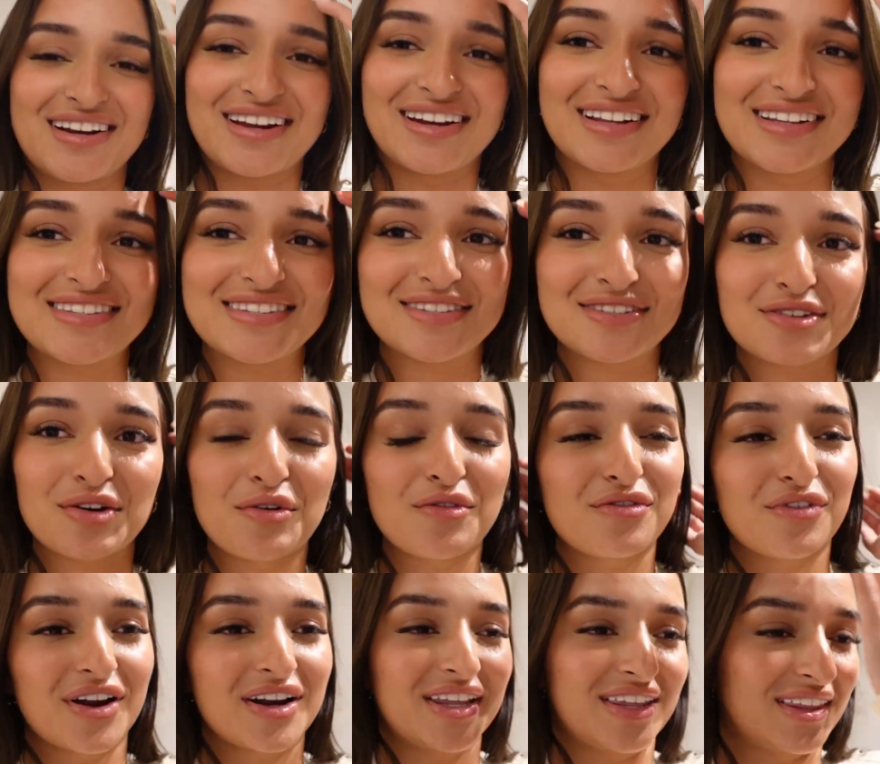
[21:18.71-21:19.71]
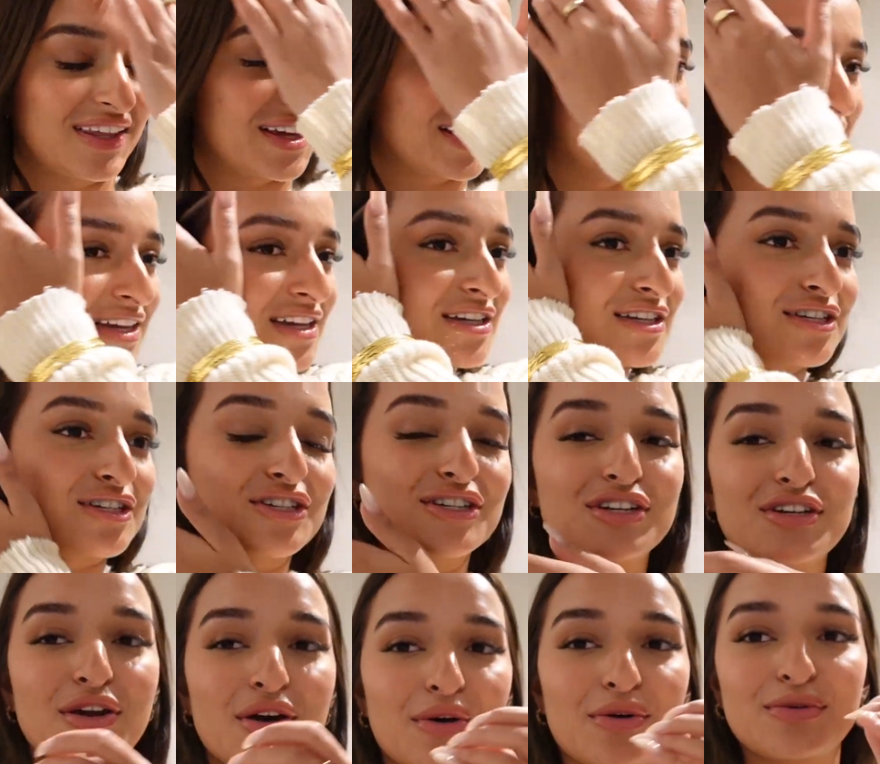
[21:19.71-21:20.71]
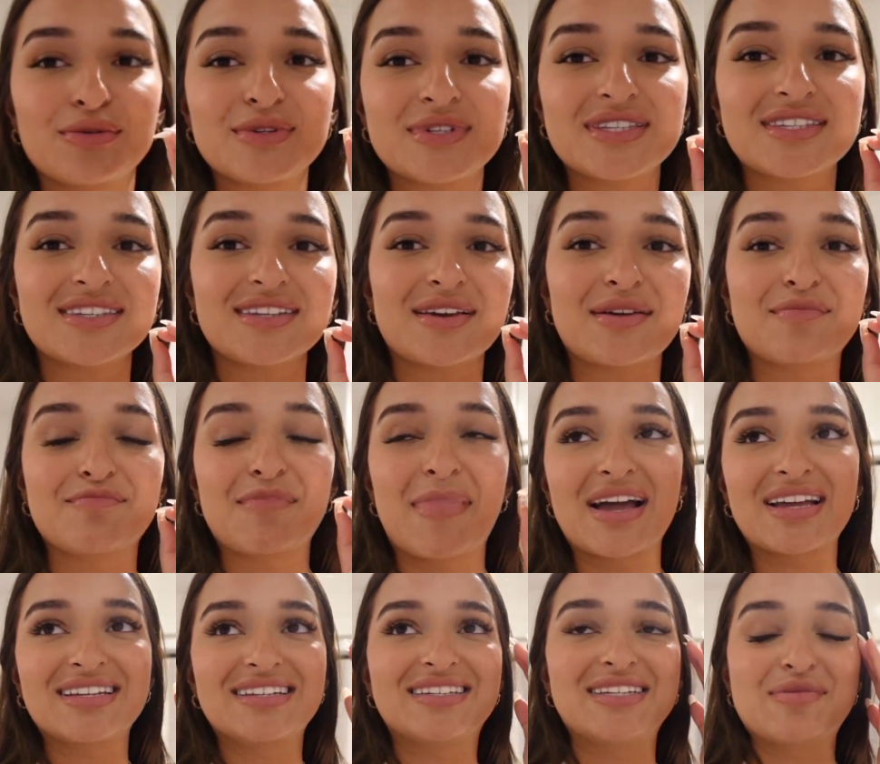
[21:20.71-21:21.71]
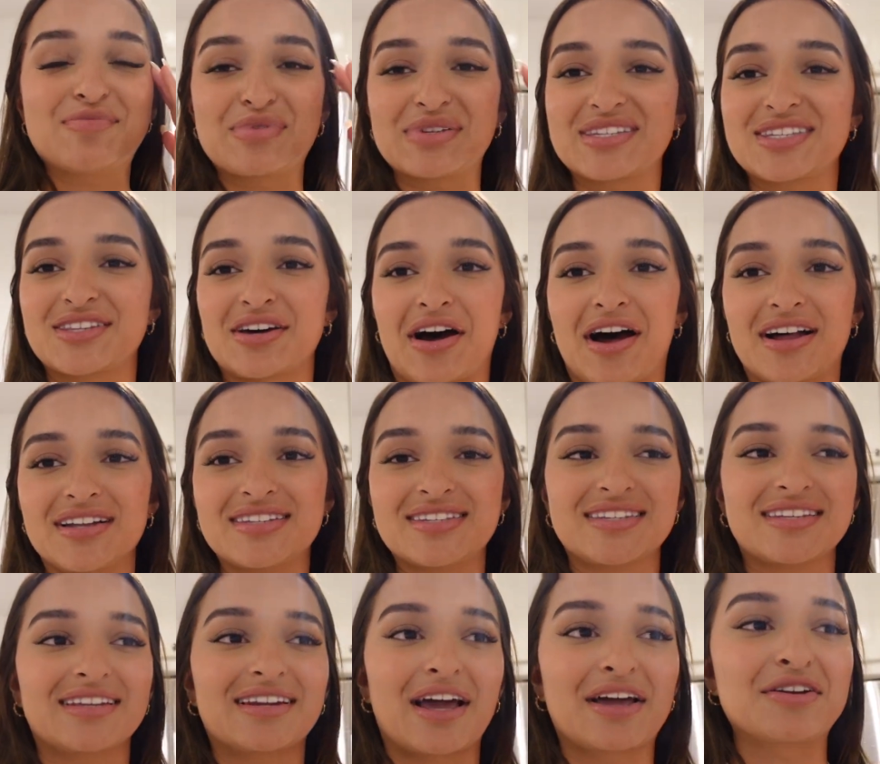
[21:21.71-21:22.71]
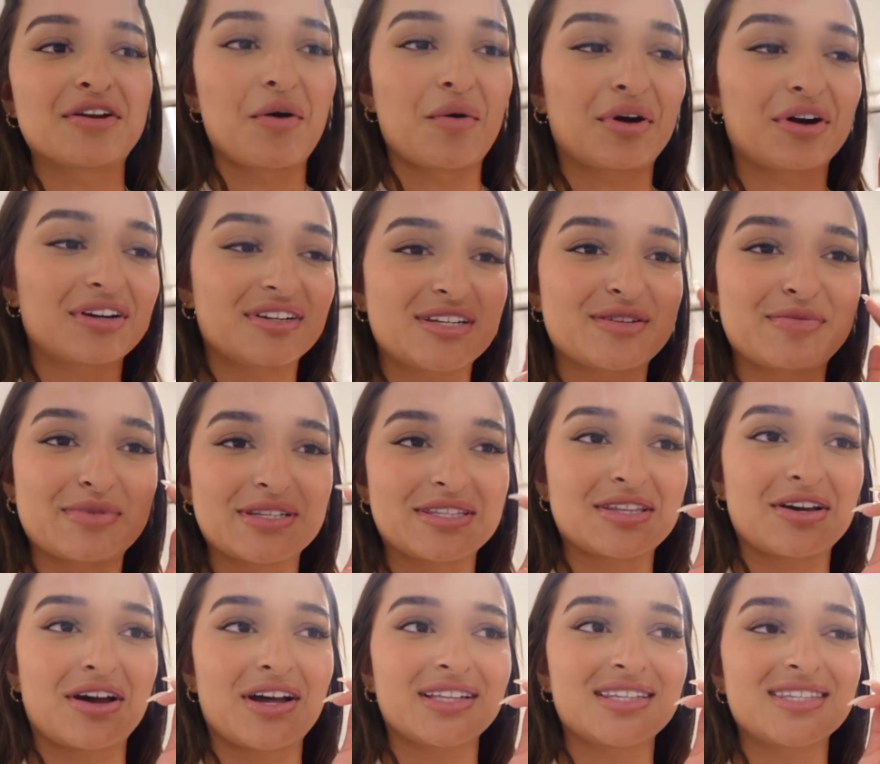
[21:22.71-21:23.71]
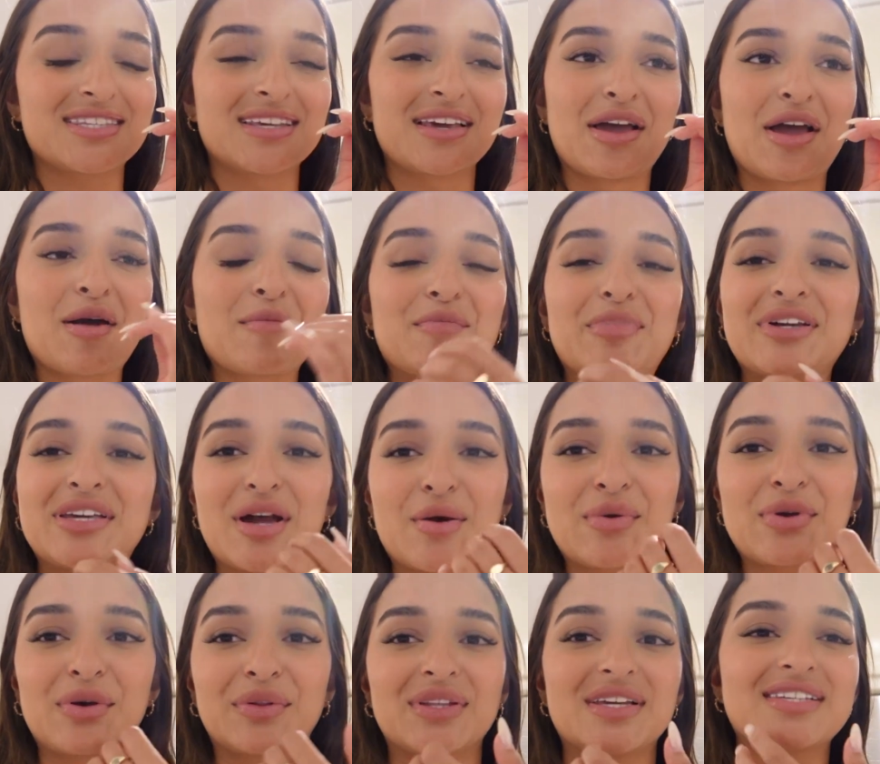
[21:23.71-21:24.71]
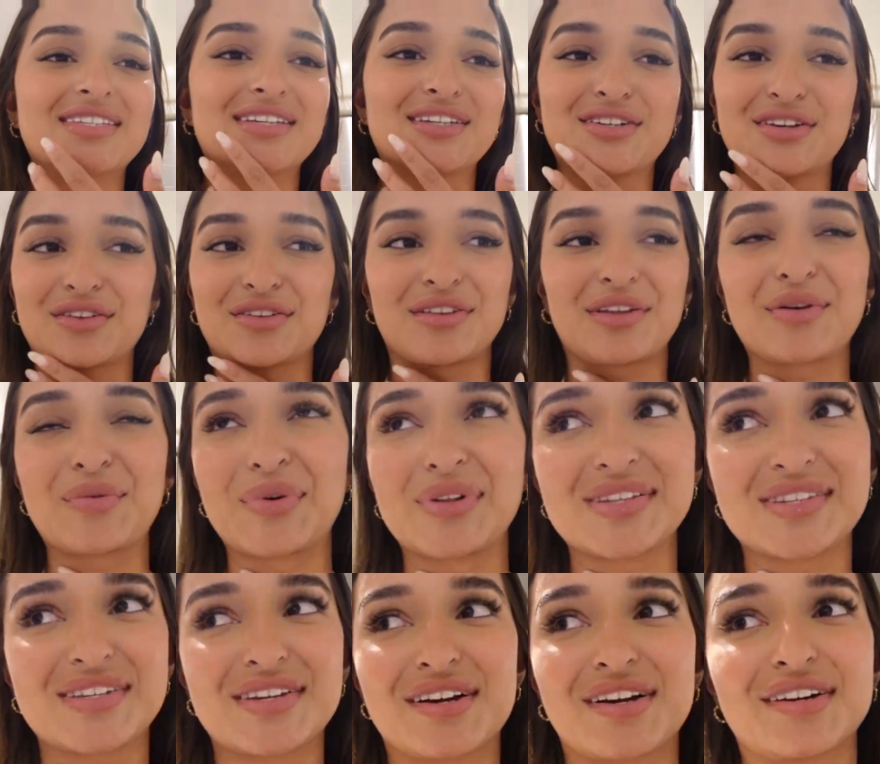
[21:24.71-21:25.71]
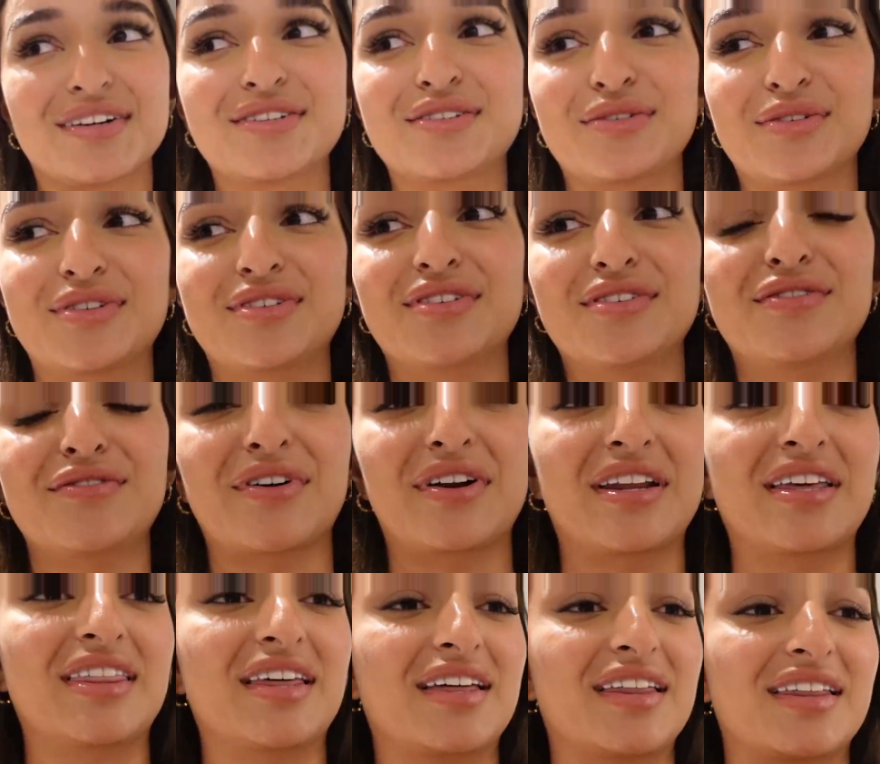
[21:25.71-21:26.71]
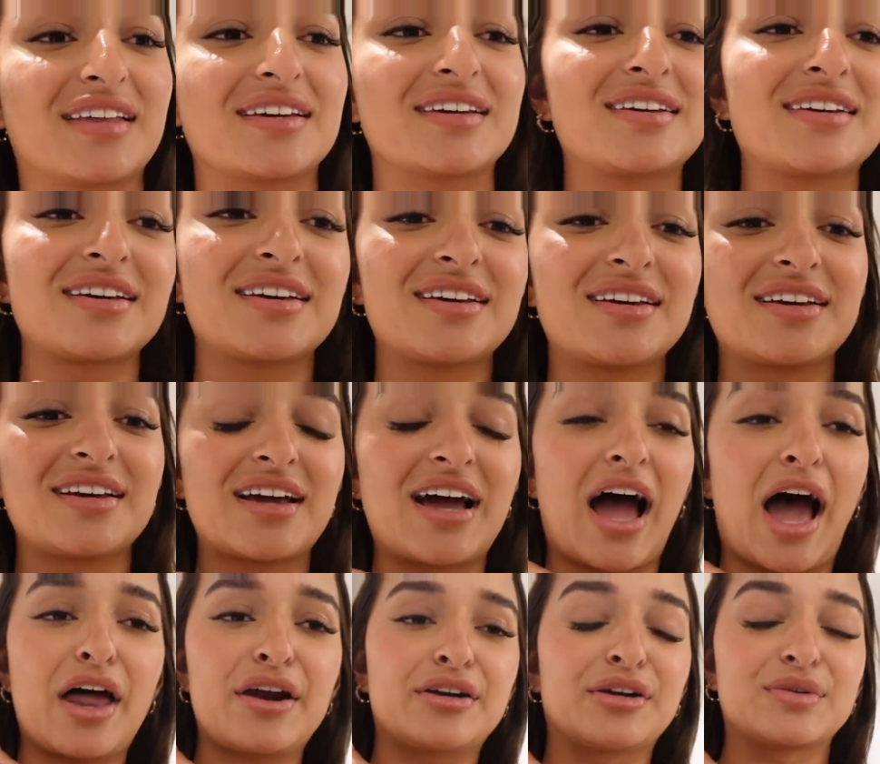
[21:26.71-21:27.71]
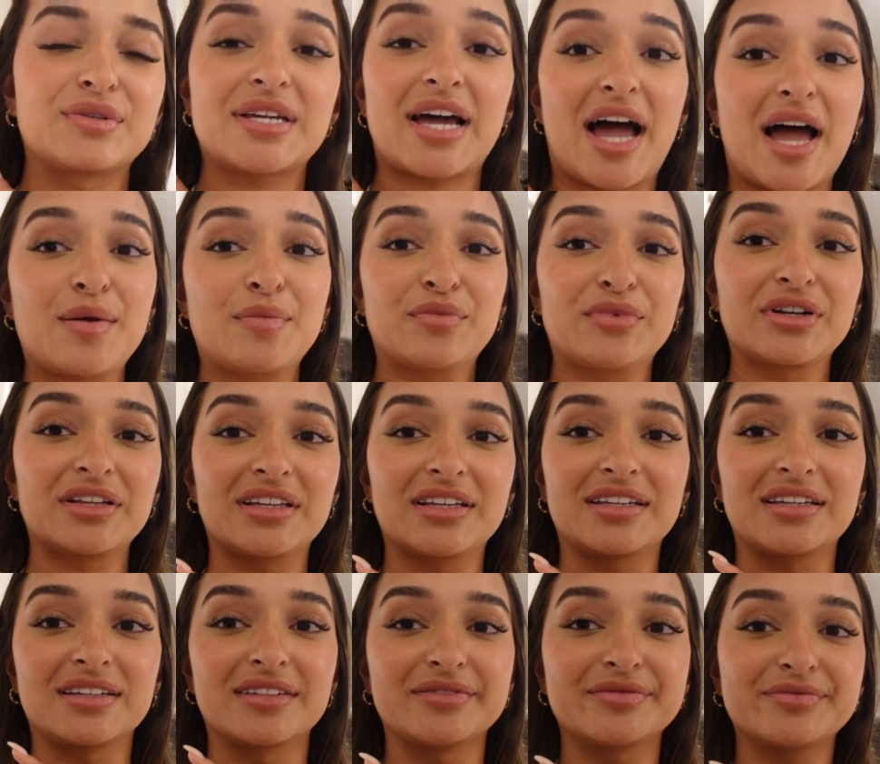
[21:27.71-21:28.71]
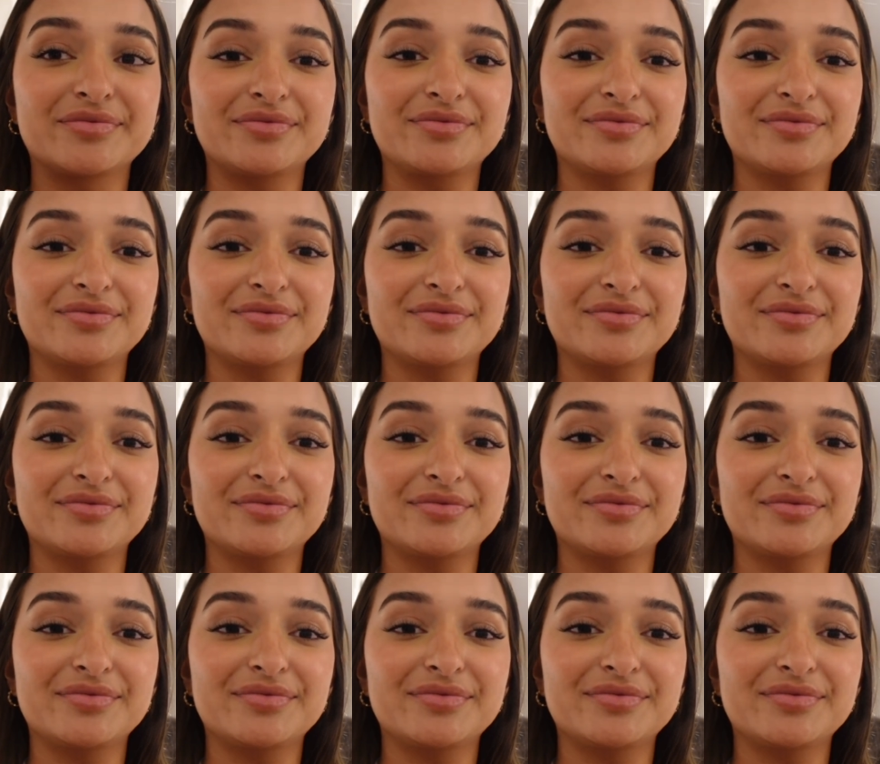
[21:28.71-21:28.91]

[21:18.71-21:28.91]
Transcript: And it's so funny. Like, she knows my deepest thoughts and I know her deepest thoughts, but yet we only see each other like once a year. So it's just funny that, like, I don't know, time really